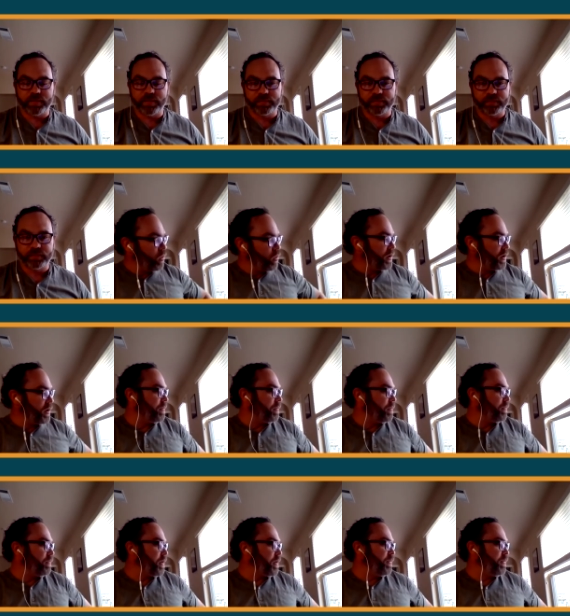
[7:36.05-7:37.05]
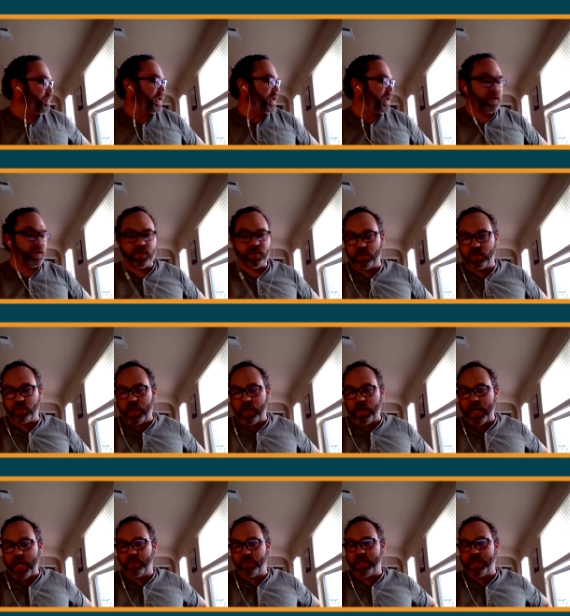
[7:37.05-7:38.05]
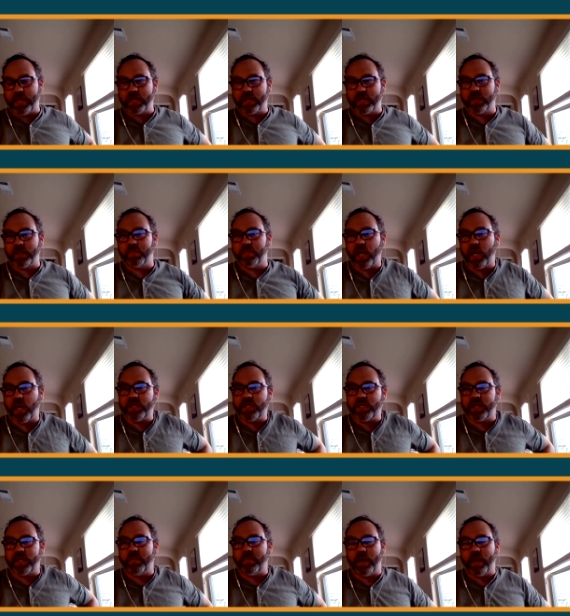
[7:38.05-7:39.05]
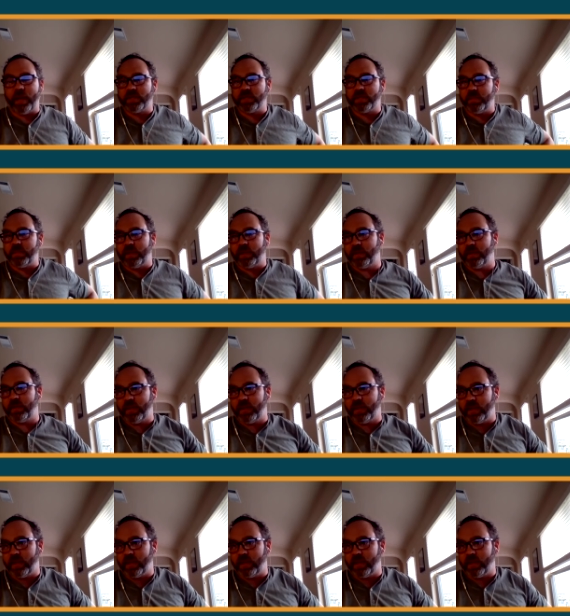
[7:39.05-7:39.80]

I know one of the, the big issues we had was actually project management.